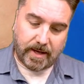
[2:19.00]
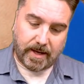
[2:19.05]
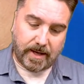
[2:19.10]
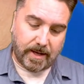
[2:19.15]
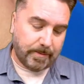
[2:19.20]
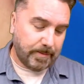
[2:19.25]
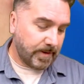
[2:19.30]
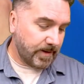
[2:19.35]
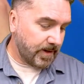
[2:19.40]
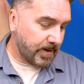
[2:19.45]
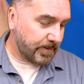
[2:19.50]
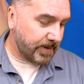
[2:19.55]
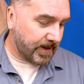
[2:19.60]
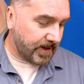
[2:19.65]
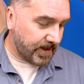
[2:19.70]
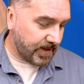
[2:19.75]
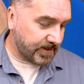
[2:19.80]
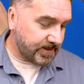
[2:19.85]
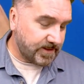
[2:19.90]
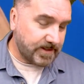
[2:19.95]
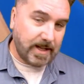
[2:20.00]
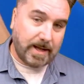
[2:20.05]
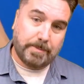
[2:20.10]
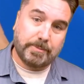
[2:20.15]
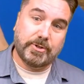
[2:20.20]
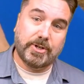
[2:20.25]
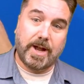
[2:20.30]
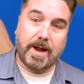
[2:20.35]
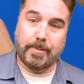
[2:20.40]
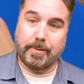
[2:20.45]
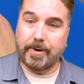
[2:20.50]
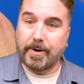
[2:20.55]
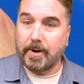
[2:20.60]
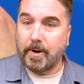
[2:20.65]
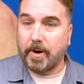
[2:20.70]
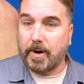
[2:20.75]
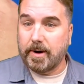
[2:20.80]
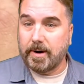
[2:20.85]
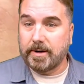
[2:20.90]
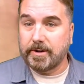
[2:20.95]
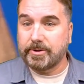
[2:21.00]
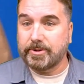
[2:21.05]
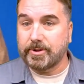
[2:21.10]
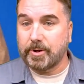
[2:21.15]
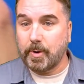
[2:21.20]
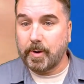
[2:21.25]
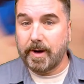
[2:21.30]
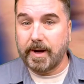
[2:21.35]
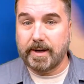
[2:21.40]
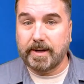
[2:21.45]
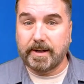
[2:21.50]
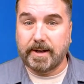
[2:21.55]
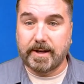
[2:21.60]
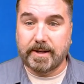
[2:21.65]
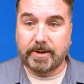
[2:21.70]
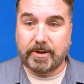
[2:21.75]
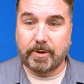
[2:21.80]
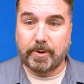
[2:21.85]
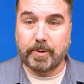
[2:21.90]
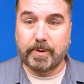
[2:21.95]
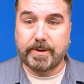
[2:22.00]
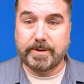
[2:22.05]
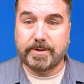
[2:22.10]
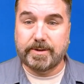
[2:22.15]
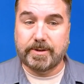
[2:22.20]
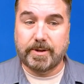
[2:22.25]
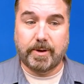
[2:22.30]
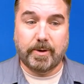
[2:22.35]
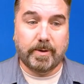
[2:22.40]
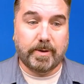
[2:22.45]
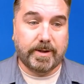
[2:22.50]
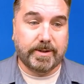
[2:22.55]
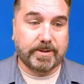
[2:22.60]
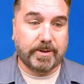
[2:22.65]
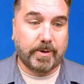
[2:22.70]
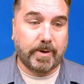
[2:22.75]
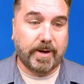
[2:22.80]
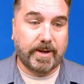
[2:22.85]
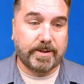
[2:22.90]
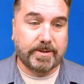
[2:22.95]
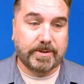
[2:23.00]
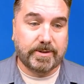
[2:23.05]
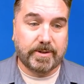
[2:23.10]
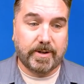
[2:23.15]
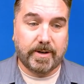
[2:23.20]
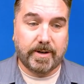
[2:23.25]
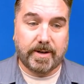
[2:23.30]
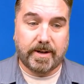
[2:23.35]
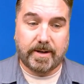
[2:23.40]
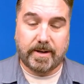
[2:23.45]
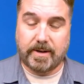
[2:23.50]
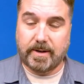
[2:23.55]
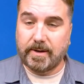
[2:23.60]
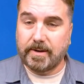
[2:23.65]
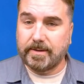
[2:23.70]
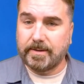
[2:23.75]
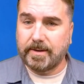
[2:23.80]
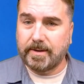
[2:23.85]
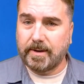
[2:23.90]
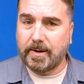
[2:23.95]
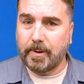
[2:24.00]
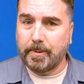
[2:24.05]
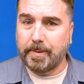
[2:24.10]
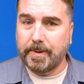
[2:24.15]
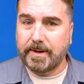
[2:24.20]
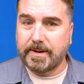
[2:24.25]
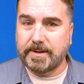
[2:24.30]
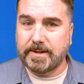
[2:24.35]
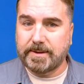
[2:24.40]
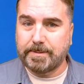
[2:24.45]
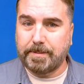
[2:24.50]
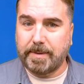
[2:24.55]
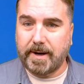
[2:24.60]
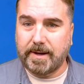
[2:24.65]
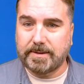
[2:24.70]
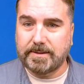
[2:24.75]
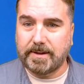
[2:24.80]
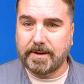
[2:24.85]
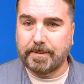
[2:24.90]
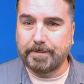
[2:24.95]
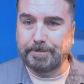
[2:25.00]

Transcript: But let me stop jabbering on and just go ahead and get to it. So let's go ahead and start opening this box up.